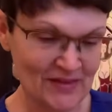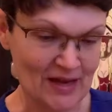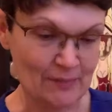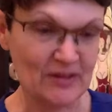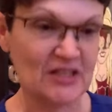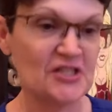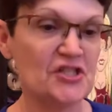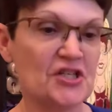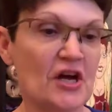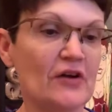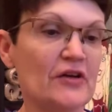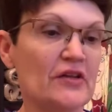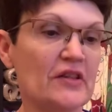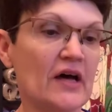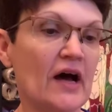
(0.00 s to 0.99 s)
I'm going to show
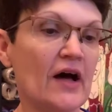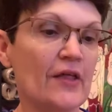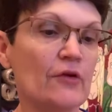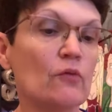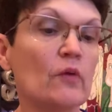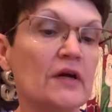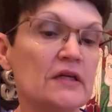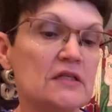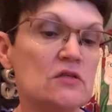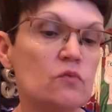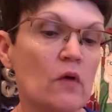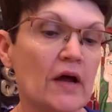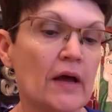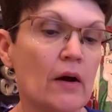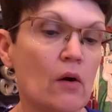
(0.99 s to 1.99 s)
you the other one as
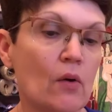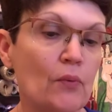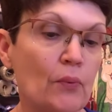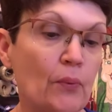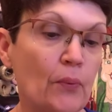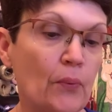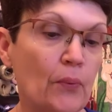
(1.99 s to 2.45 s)
well.